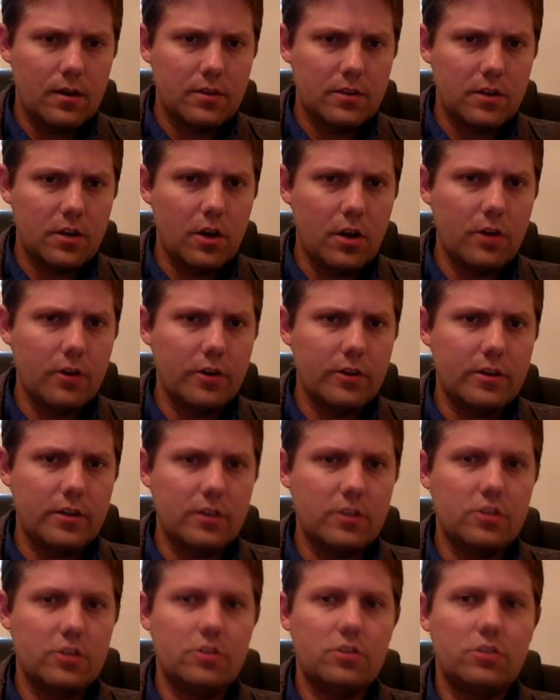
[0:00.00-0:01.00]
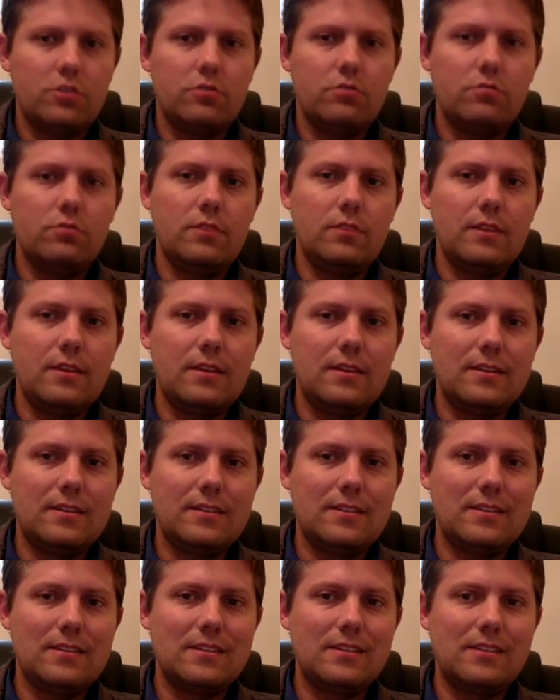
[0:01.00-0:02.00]
call your attention to
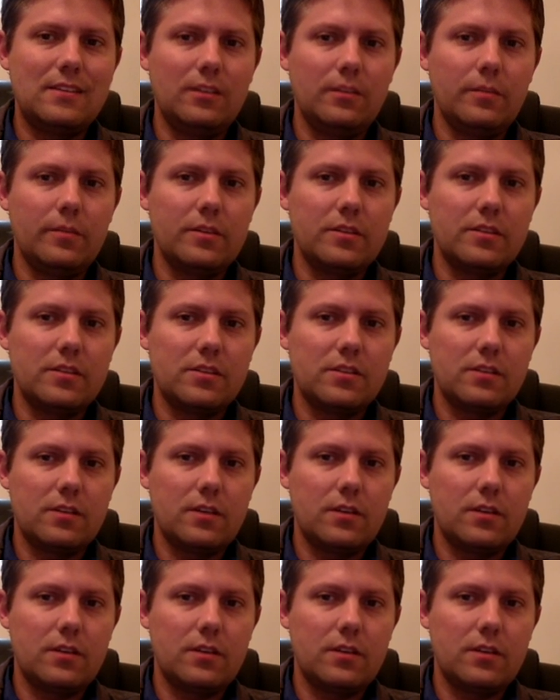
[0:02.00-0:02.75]
is the syllabus.